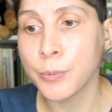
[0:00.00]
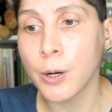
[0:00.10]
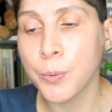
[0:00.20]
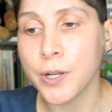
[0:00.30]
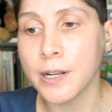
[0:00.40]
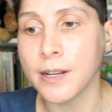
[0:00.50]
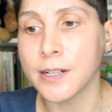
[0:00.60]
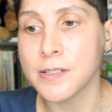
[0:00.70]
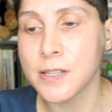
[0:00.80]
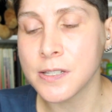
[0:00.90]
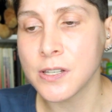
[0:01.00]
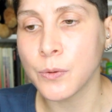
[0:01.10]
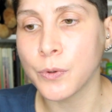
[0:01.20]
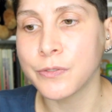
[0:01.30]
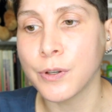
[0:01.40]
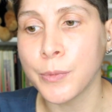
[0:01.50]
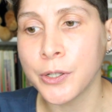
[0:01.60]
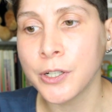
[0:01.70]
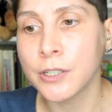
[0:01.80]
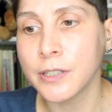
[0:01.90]
appropriate and consistent with
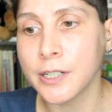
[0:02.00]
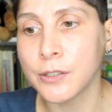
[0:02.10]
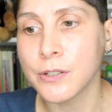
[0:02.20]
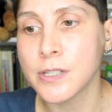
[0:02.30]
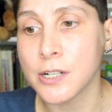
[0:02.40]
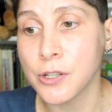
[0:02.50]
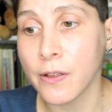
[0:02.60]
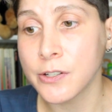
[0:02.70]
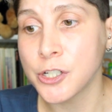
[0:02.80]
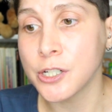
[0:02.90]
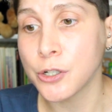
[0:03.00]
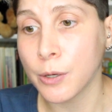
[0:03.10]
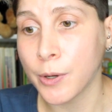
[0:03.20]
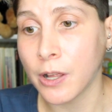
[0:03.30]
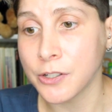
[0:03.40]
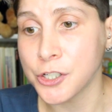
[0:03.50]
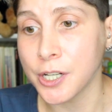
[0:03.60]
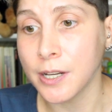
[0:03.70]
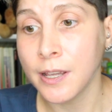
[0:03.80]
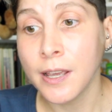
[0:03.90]
familiar clinical sexology
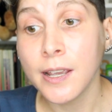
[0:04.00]
terminology,